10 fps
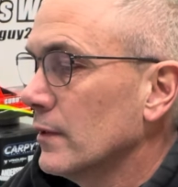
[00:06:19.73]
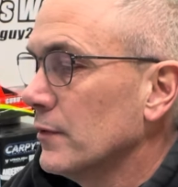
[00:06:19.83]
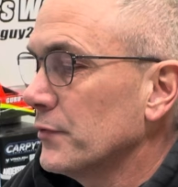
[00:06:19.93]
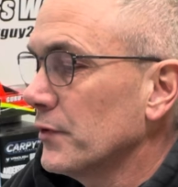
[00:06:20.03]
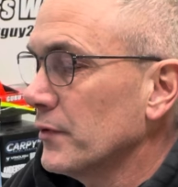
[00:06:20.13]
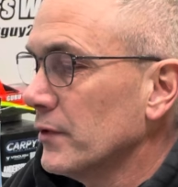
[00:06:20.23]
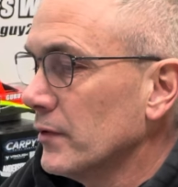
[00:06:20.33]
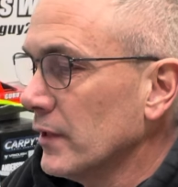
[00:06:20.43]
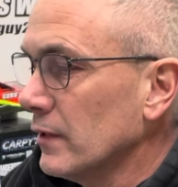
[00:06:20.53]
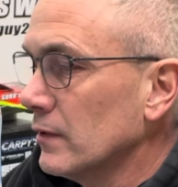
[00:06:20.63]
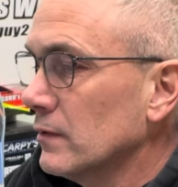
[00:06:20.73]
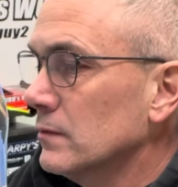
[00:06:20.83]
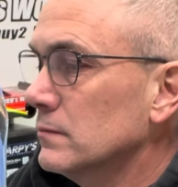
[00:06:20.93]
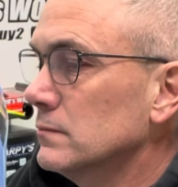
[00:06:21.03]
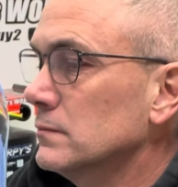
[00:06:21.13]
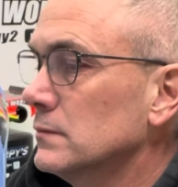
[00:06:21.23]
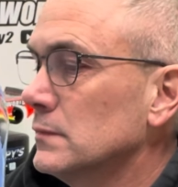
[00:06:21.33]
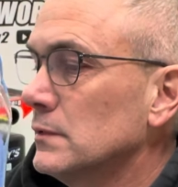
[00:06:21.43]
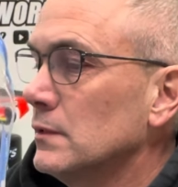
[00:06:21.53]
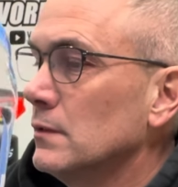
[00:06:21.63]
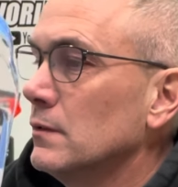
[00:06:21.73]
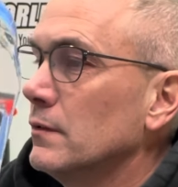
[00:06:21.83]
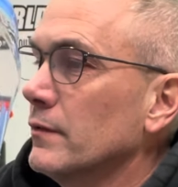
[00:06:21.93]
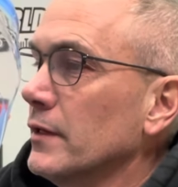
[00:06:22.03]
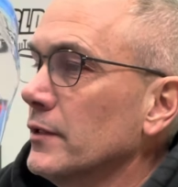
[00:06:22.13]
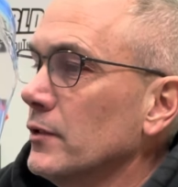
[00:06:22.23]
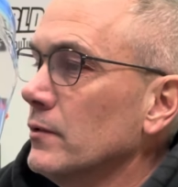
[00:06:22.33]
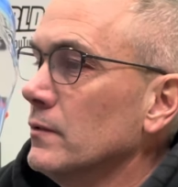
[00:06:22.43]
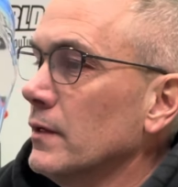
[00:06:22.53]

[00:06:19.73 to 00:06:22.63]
If you're new here, thank you.